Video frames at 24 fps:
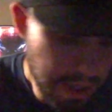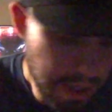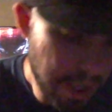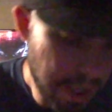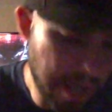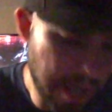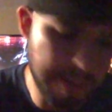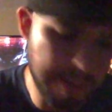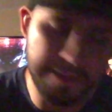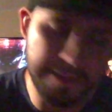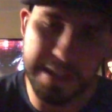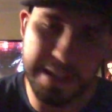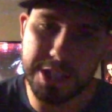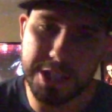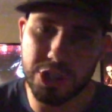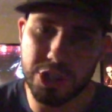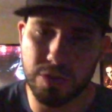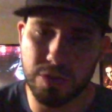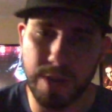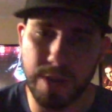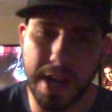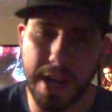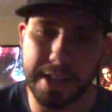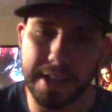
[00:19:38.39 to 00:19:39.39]
of this
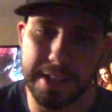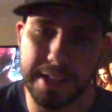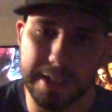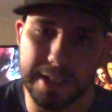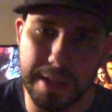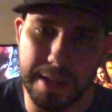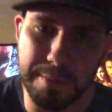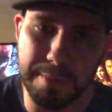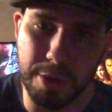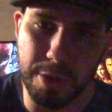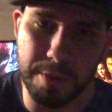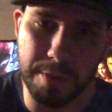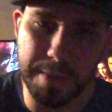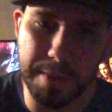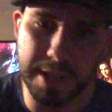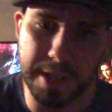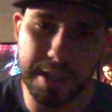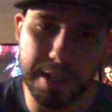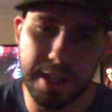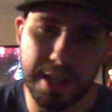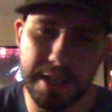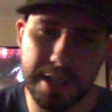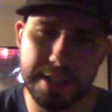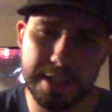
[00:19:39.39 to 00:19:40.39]
tracking number
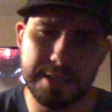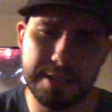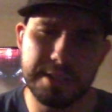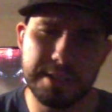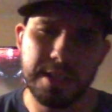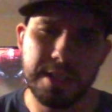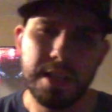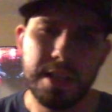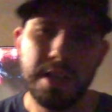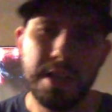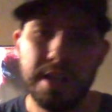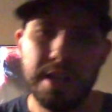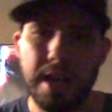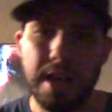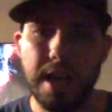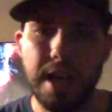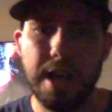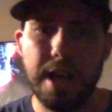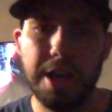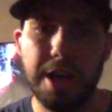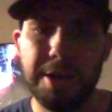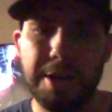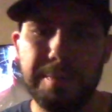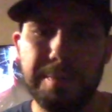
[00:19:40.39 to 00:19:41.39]
because
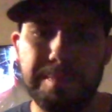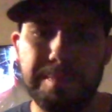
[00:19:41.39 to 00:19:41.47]
I